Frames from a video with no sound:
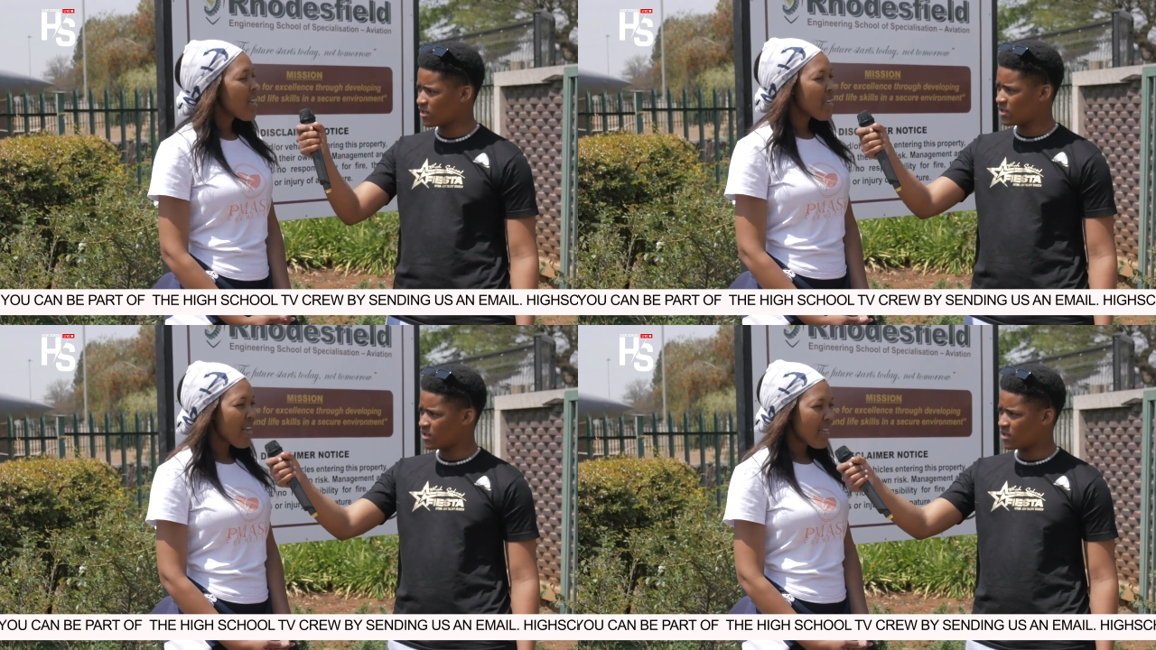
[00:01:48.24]

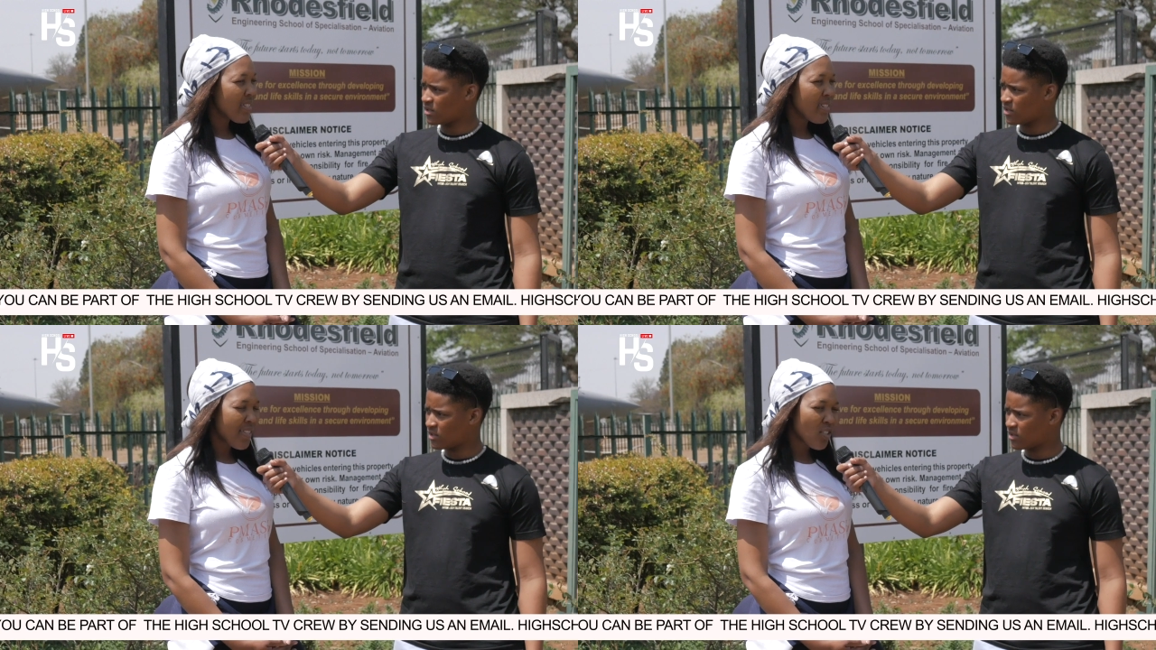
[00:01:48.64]
Speaker 1: Yes,
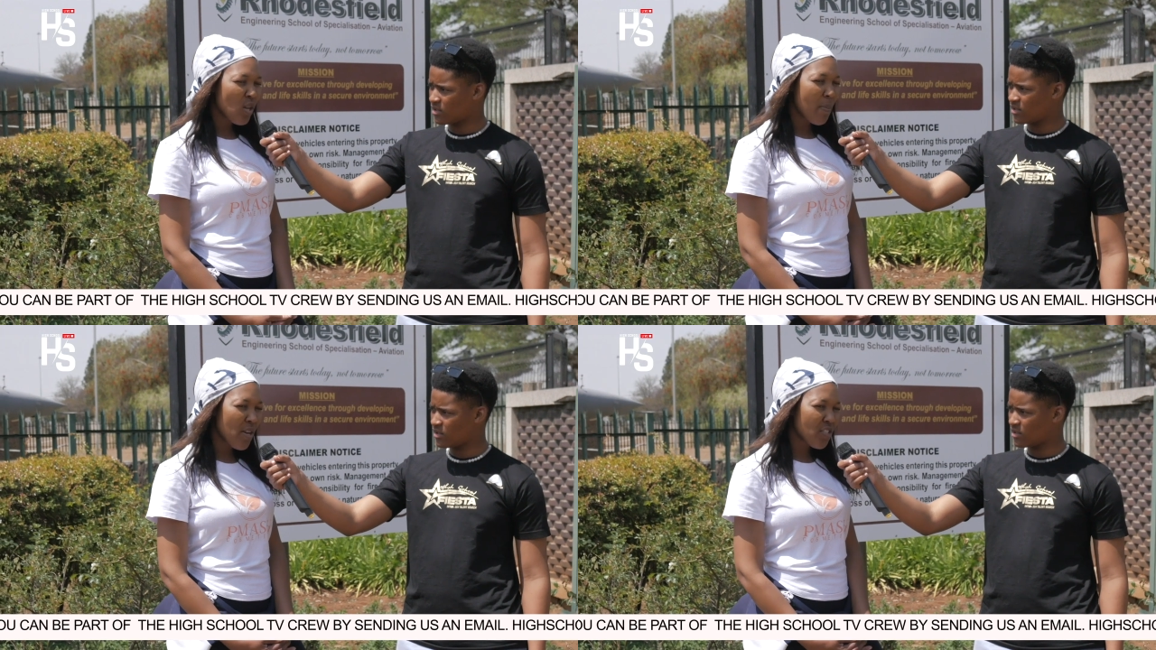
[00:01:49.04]
it is actually
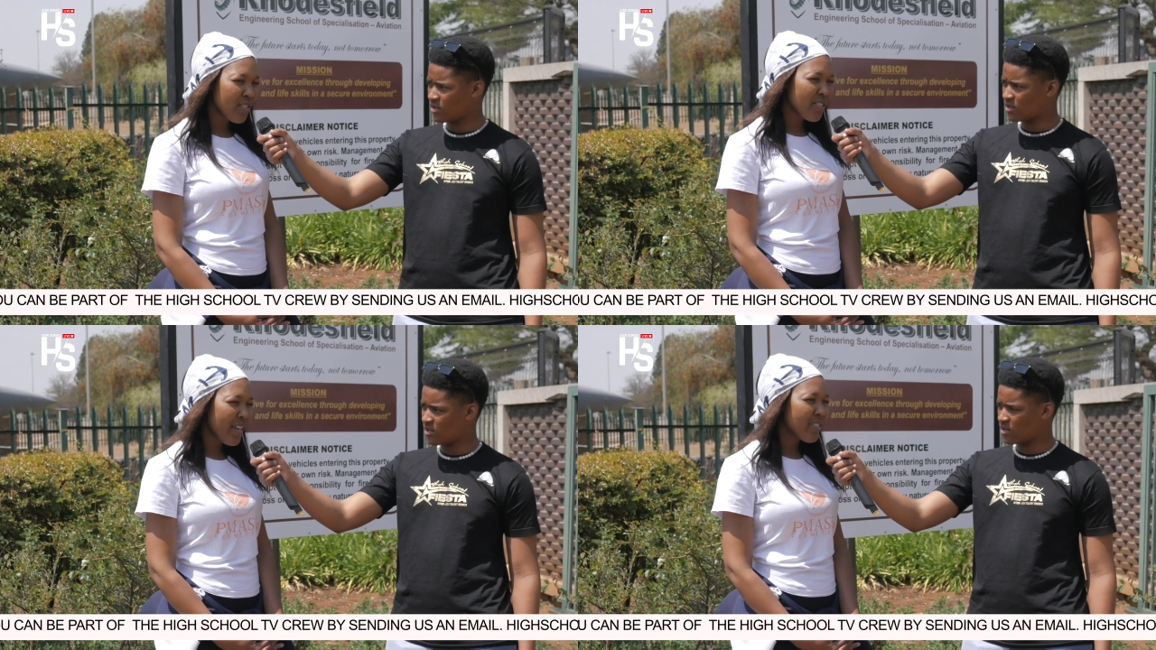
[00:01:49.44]

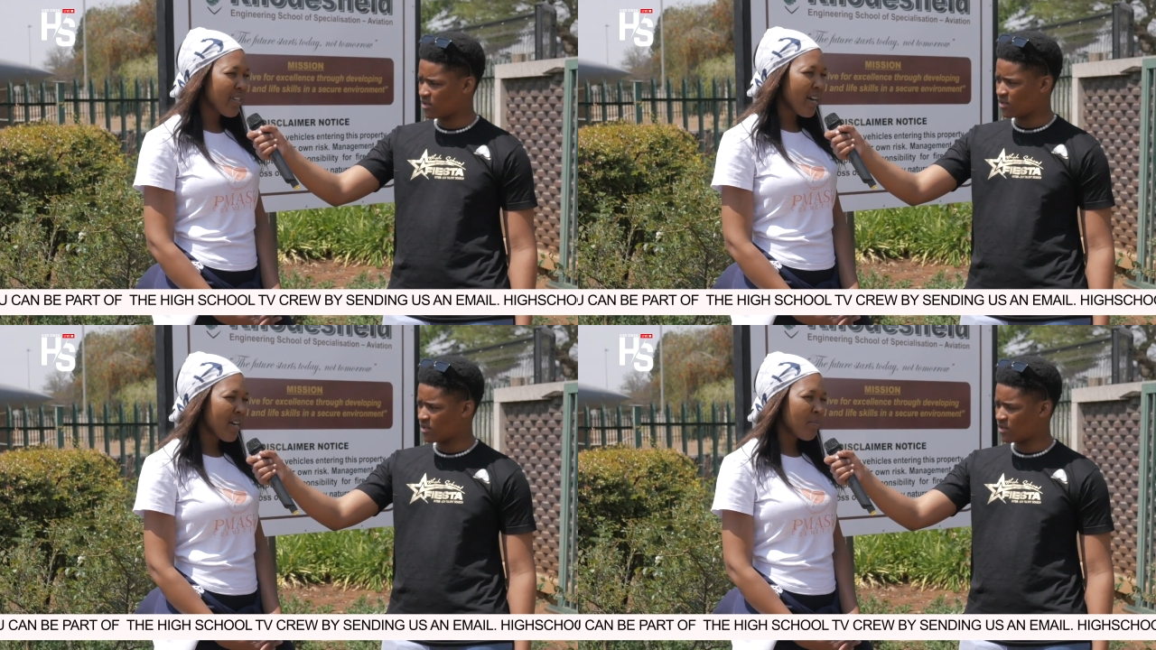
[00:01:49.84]
pageant, and
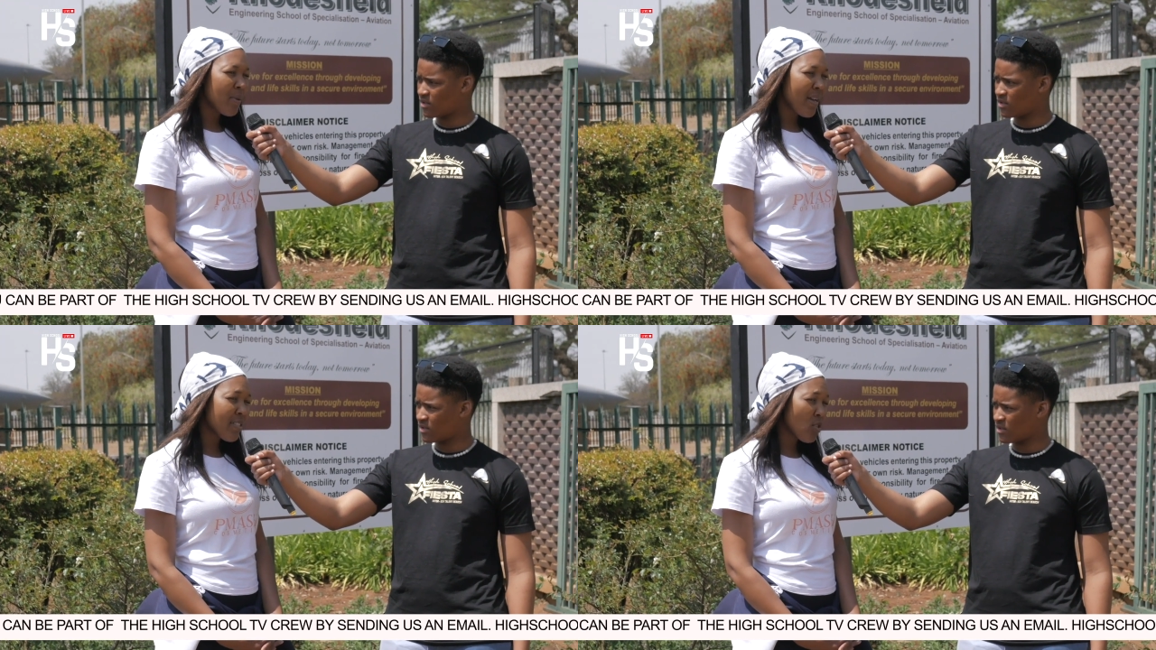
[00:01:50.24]
um,
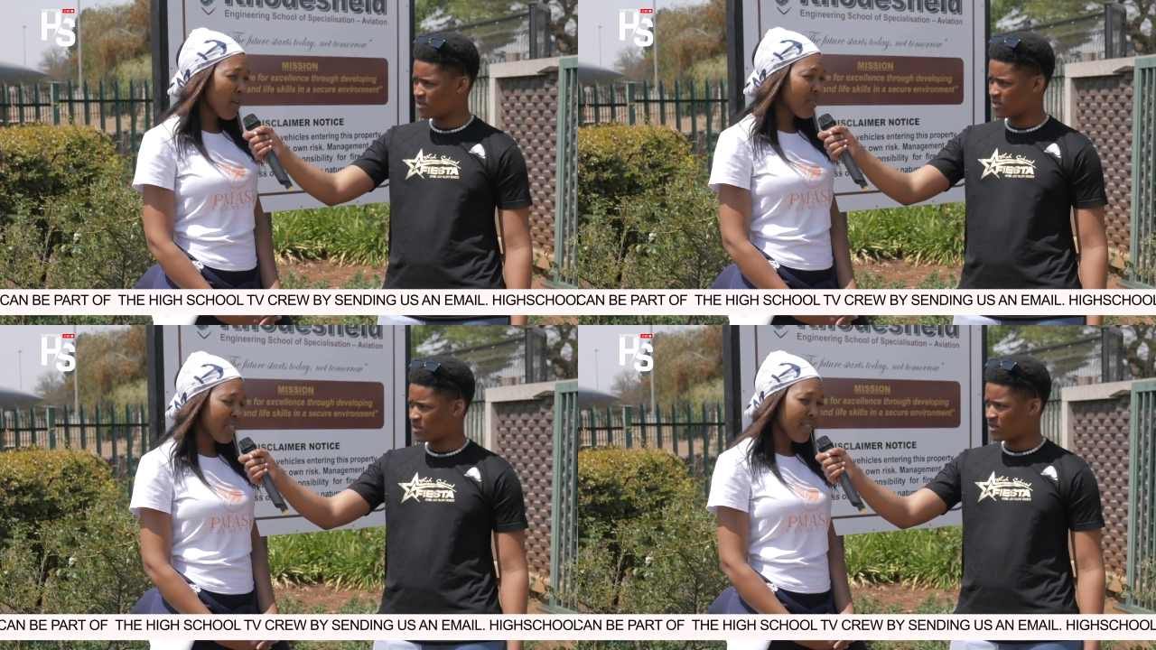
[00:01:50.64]
as you have
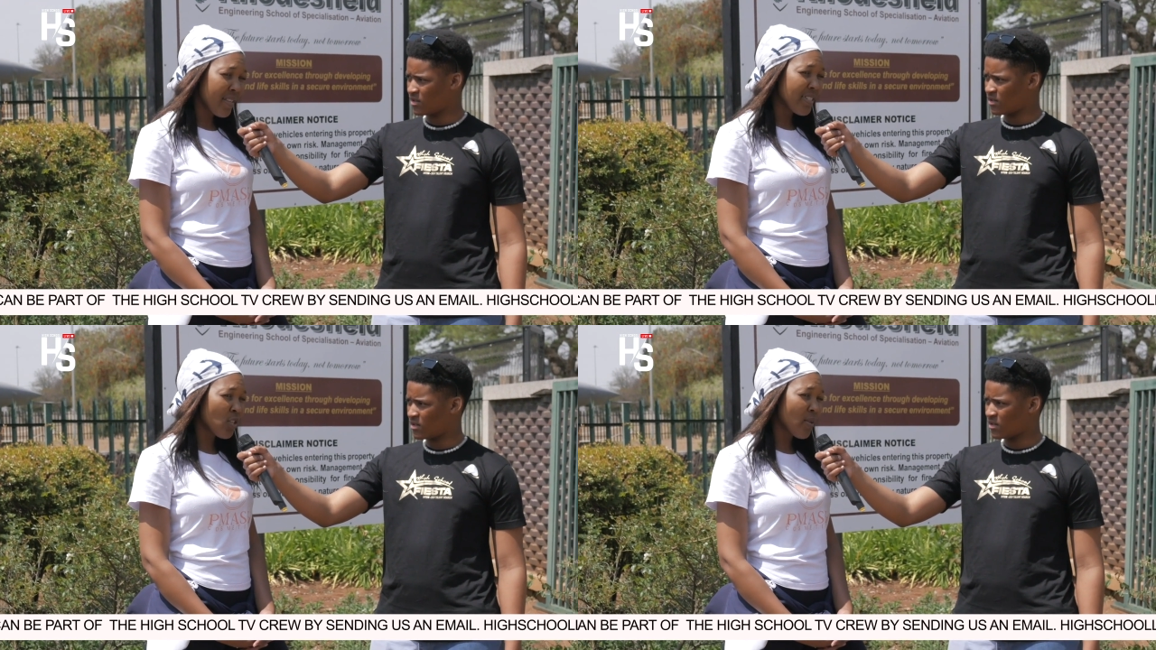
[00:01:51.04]
seen
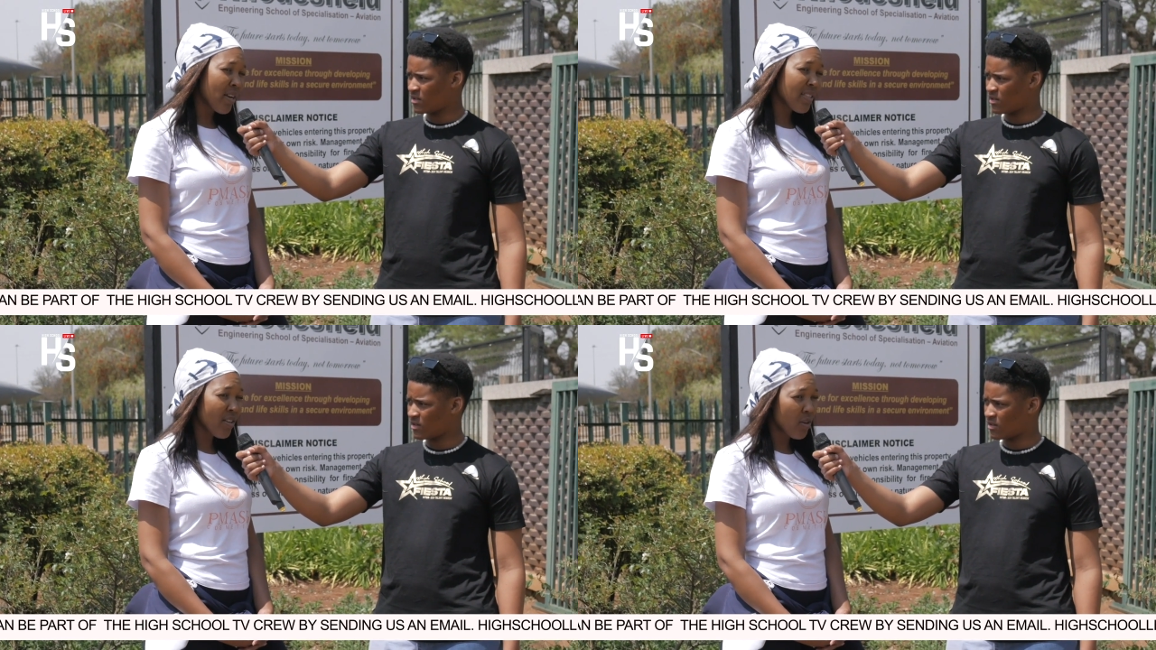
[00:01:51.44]
that, you know, the
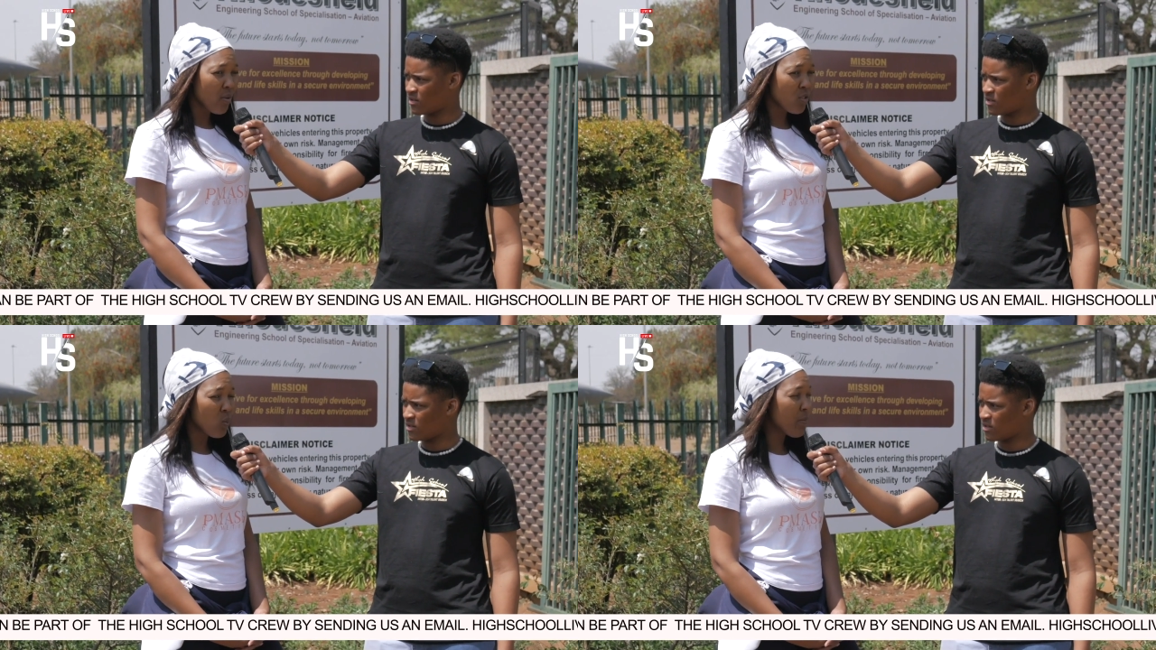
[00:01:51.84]
other
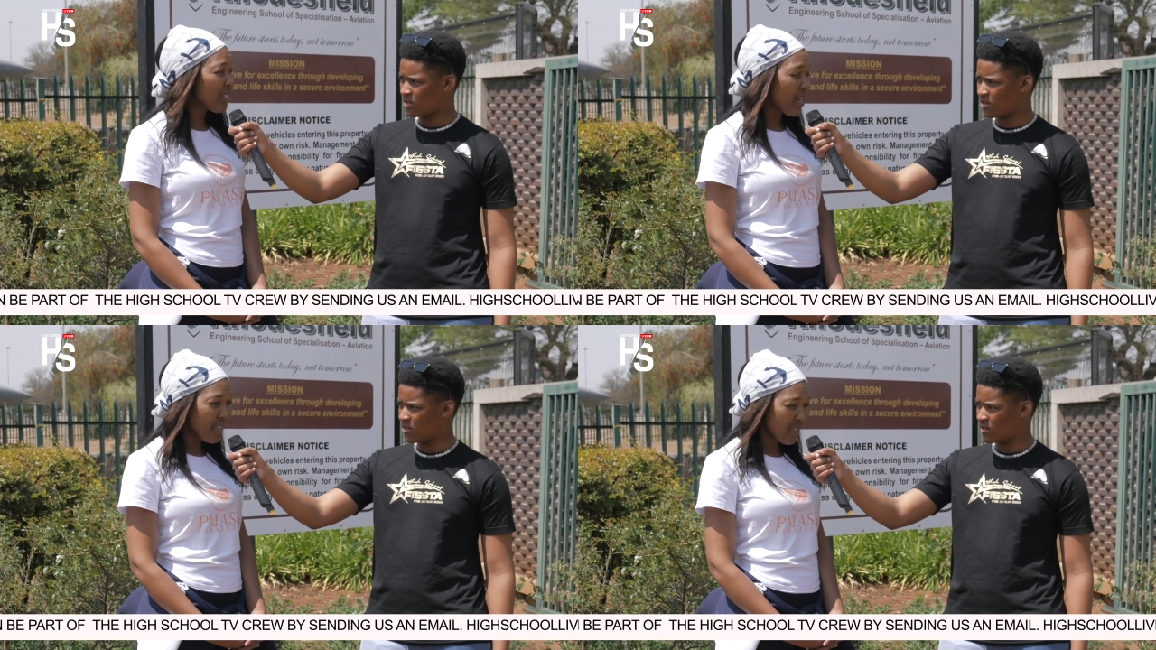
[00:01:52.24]
girls will be
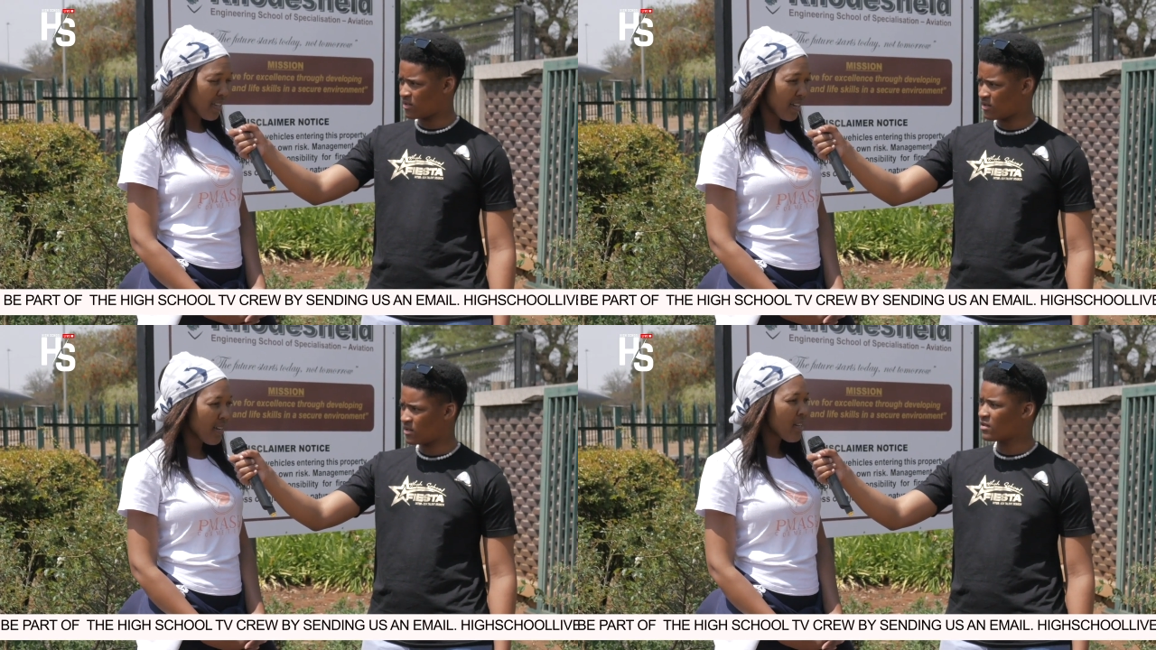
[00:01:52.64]
dancing.